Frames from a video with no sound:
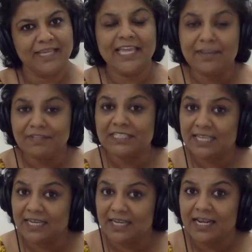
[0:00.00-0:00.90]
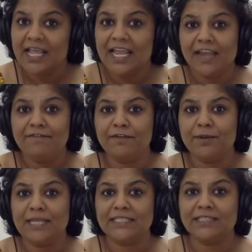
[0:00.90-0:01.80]
He was here
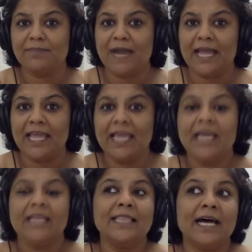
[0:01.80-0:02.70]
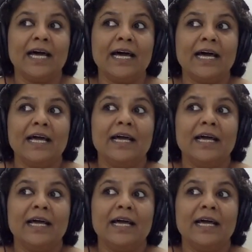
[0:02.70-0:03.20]
influenced by the